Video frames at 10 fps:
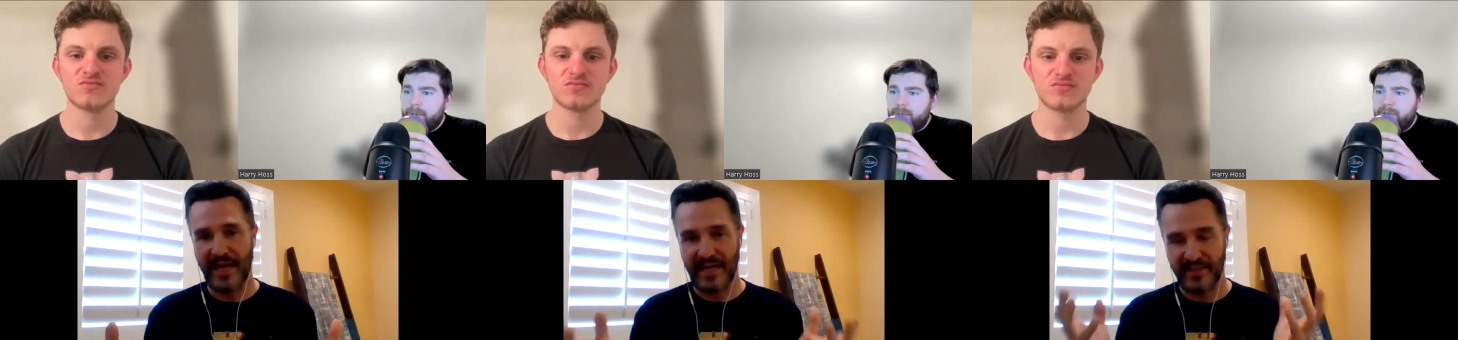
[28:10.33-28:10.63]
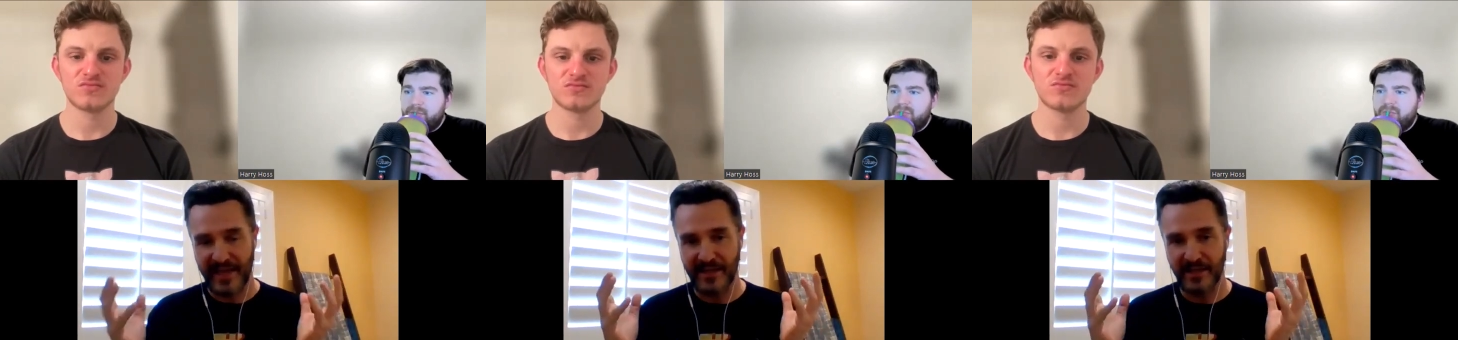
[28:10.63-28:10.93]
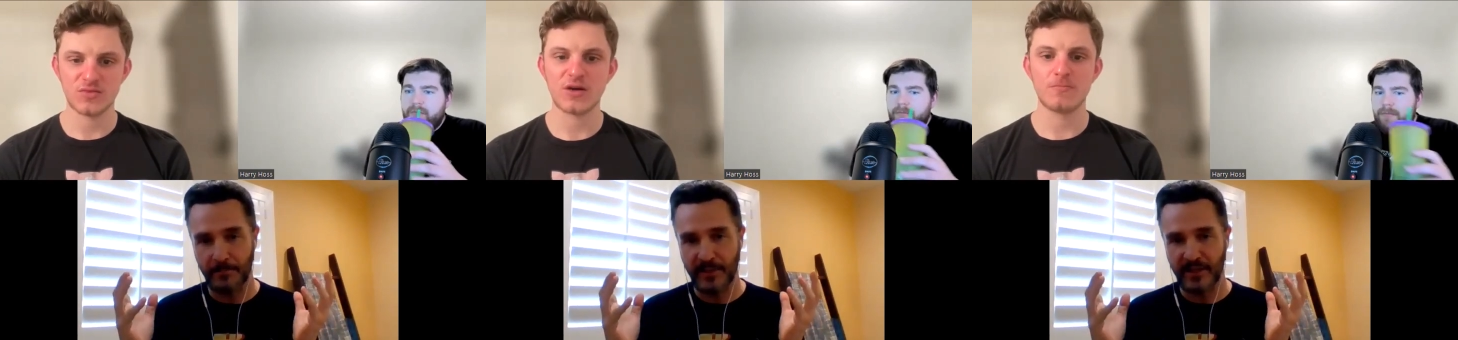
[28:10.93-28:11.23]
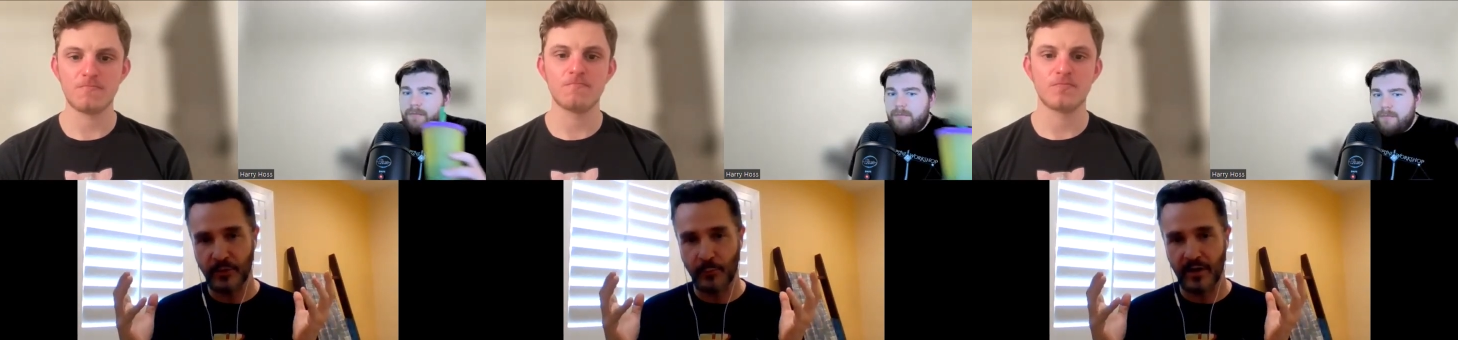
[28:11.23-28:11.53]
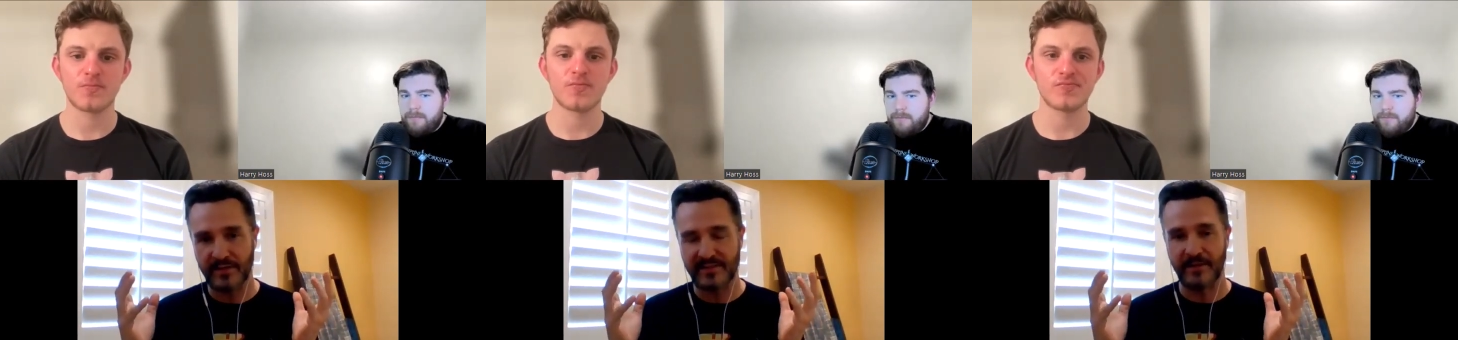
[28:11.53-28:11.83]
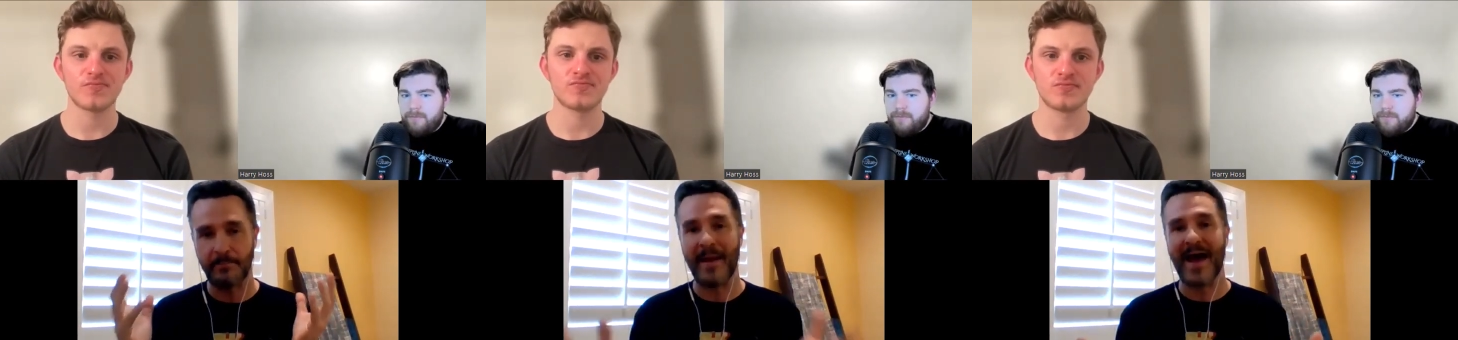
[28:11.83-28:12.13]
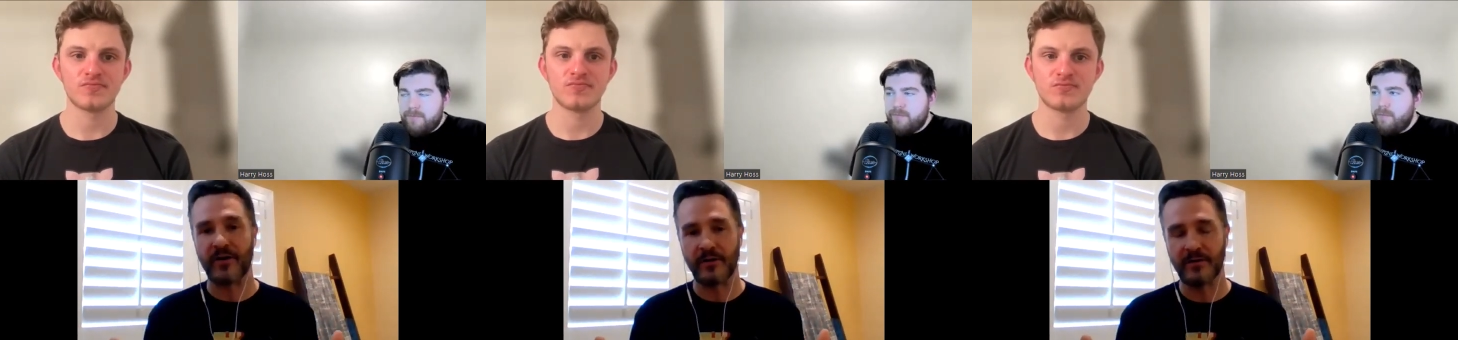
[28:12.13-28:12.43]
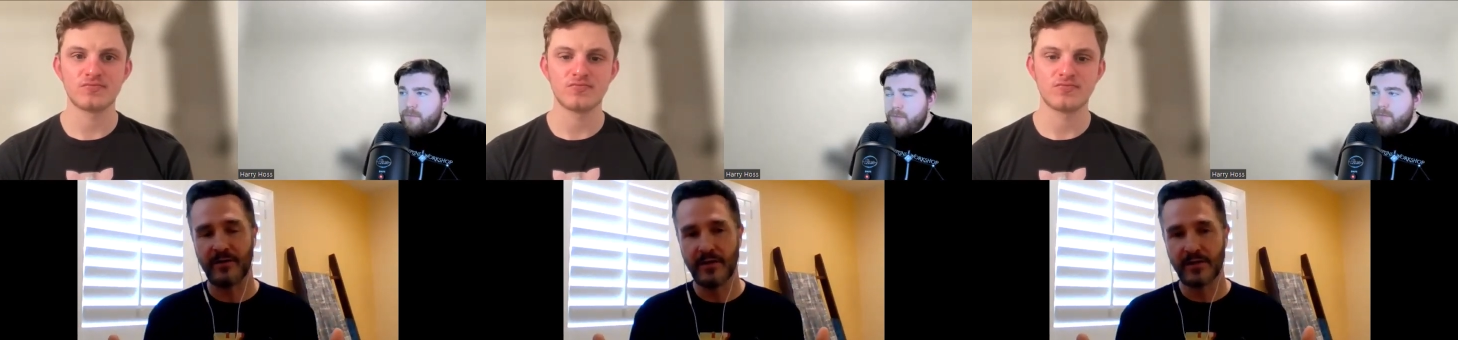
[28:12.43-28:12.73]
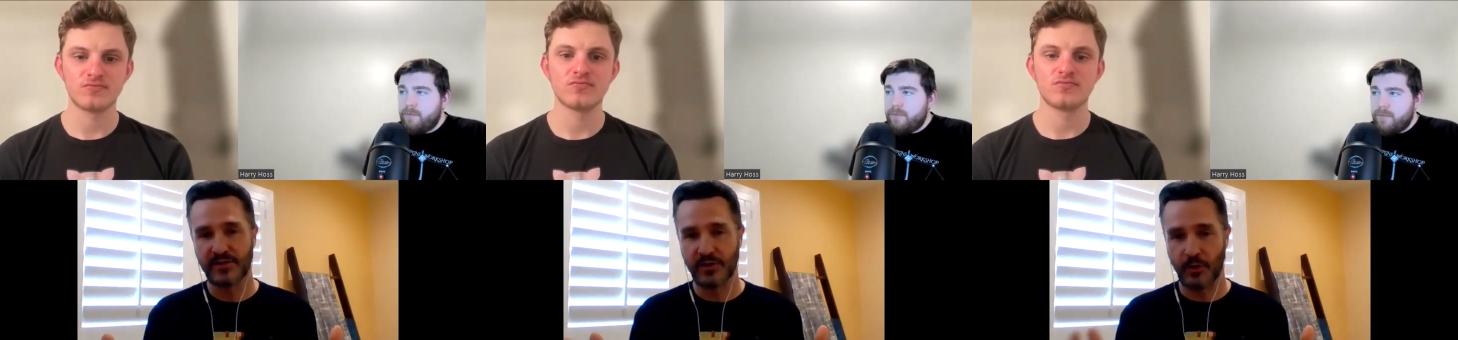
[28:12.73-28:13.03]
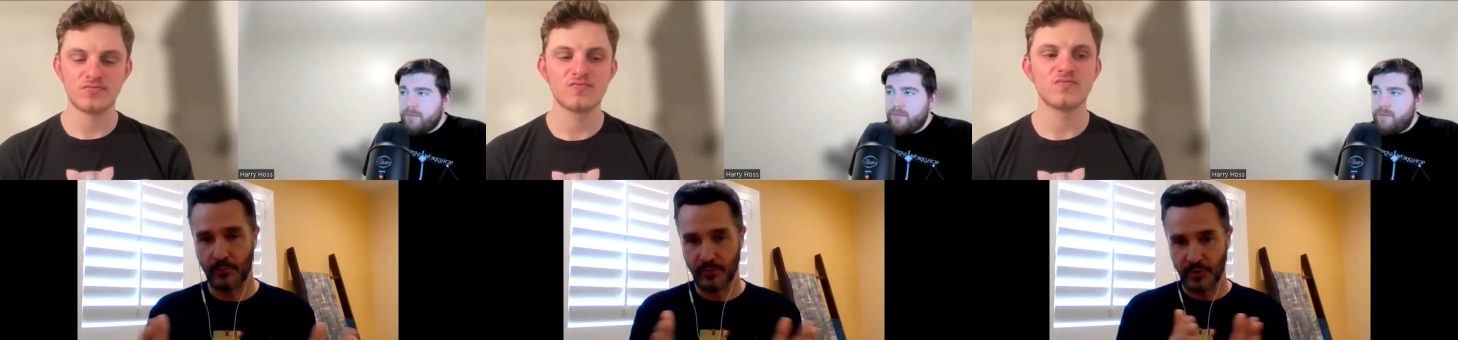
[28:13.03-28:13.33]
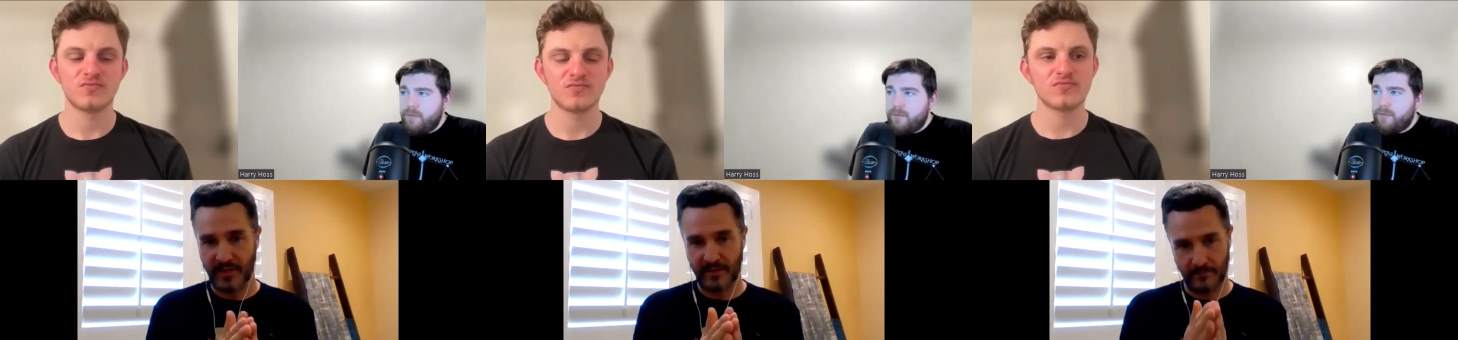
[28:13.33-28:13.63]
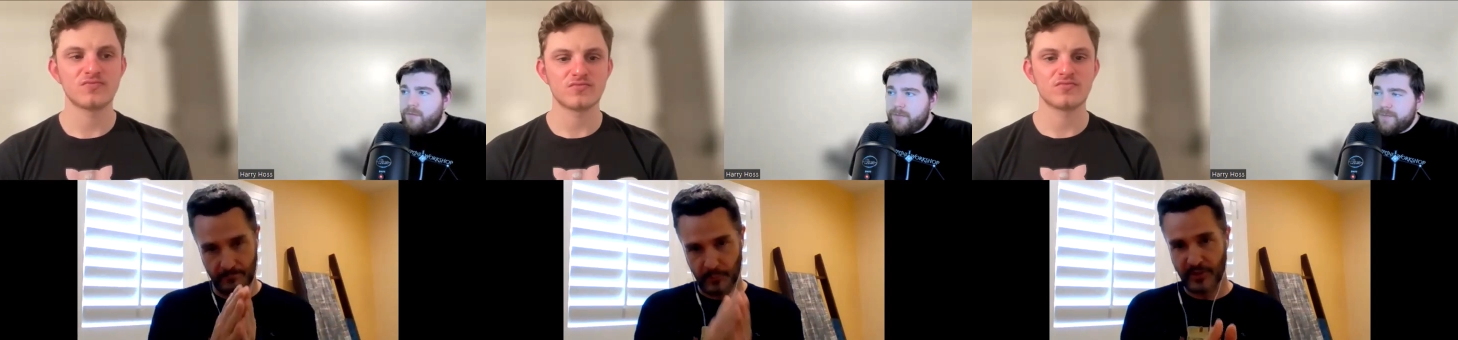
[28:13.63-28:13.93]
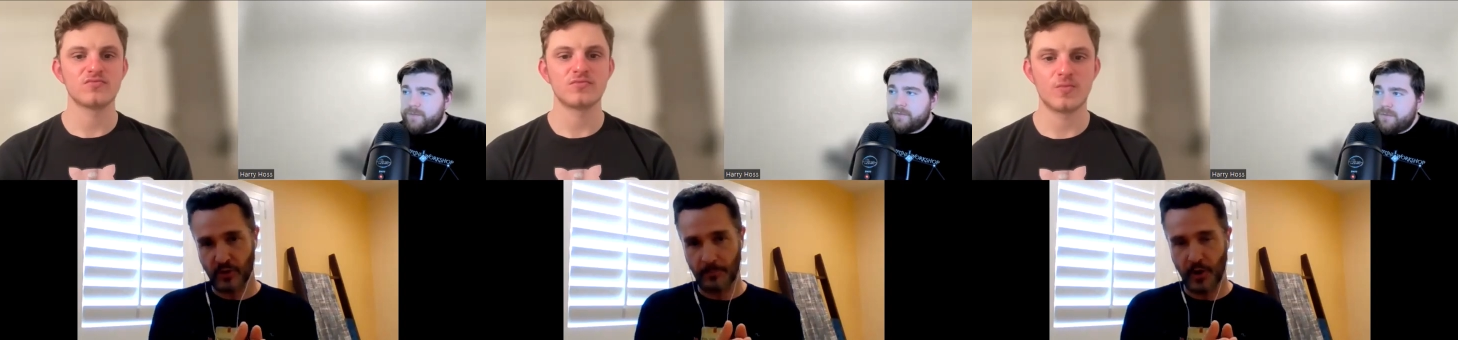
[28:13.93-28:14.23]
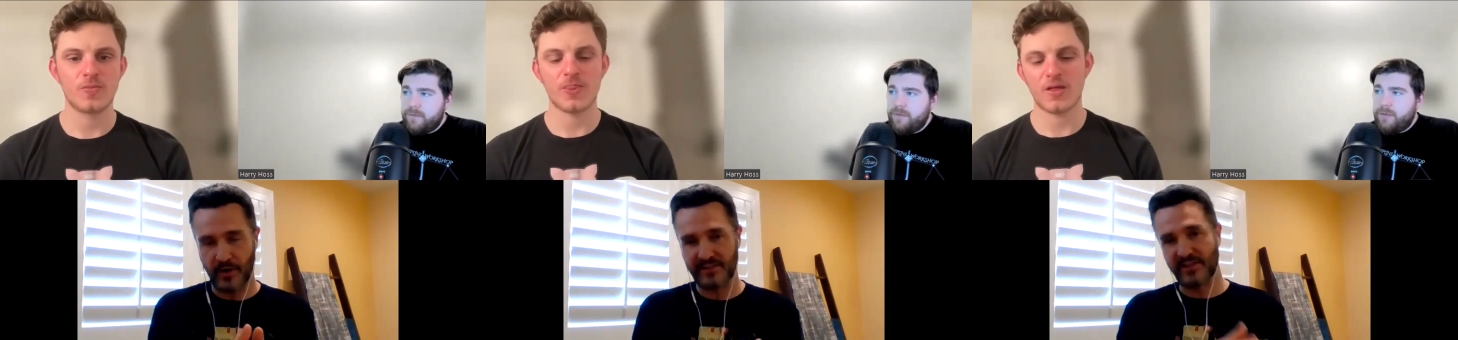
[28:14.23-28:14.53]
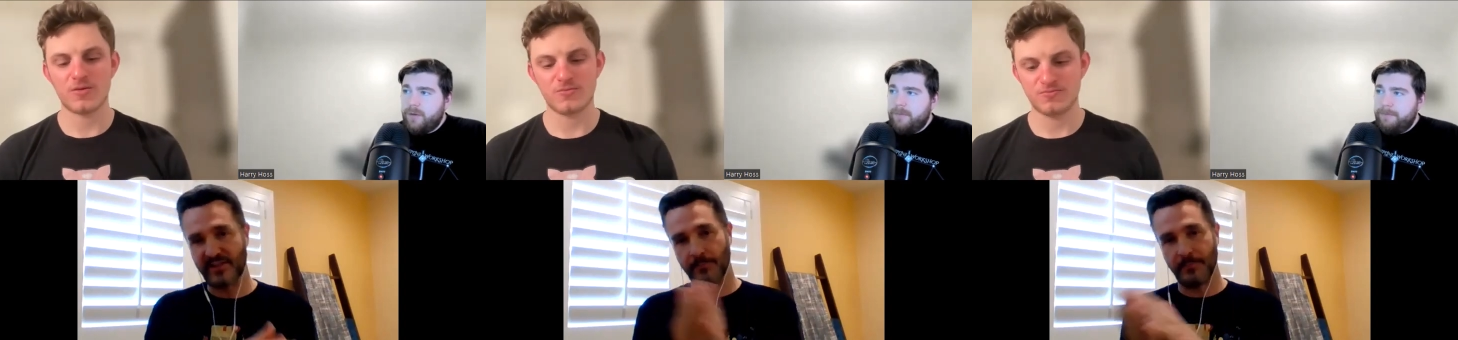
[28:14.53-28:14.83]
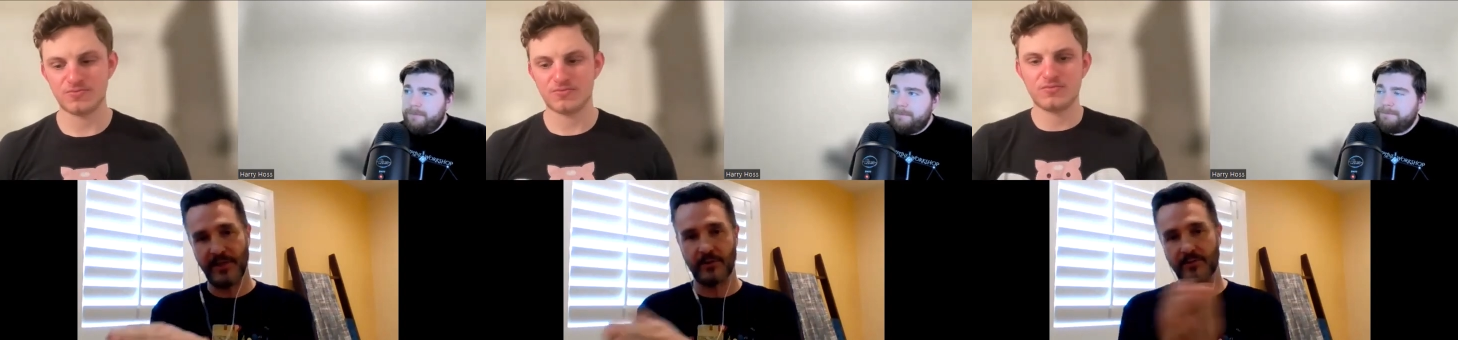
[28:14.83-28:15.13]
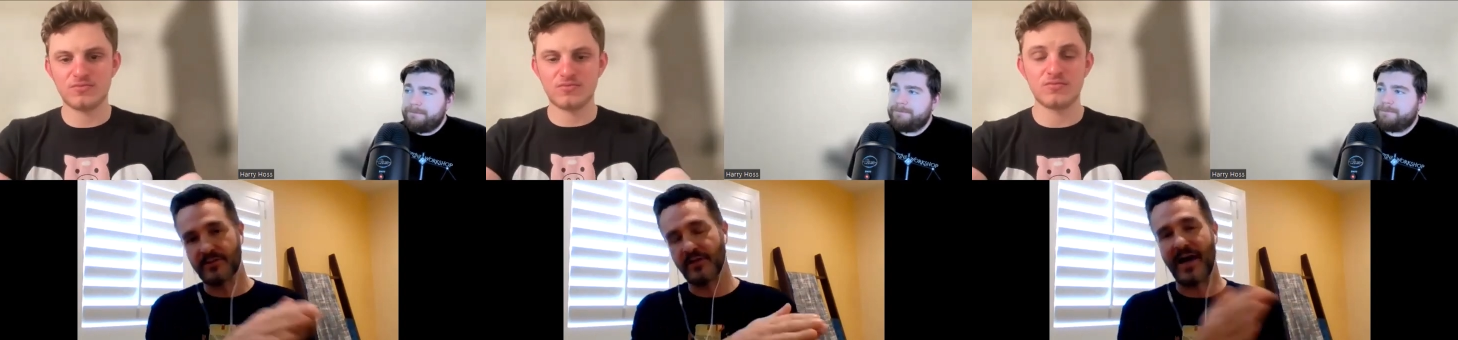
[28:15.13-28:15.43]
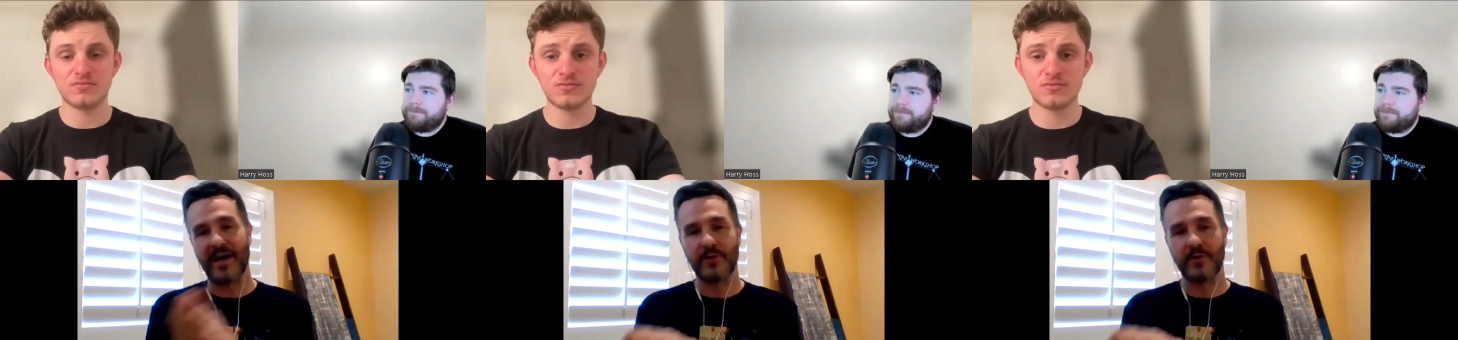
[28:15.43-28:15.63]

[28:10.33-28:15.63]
Speaker 1: And they end up yep. being the ones that matter. So you get political parties that appeal to either